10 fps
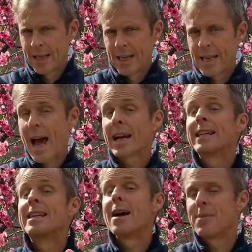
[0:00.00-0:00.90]
the
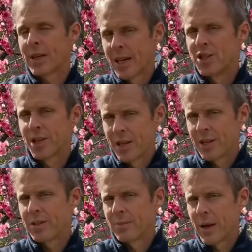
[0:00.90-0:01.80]
academic
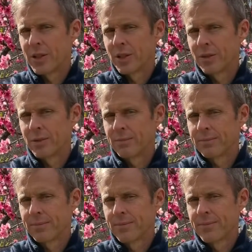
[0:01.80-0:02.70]
education of my children?
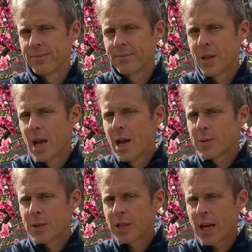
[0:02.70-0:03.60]
So
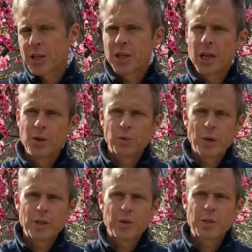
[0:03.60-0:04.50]
education in the
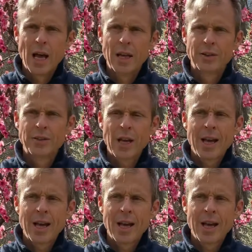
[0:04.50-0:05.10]
richer sense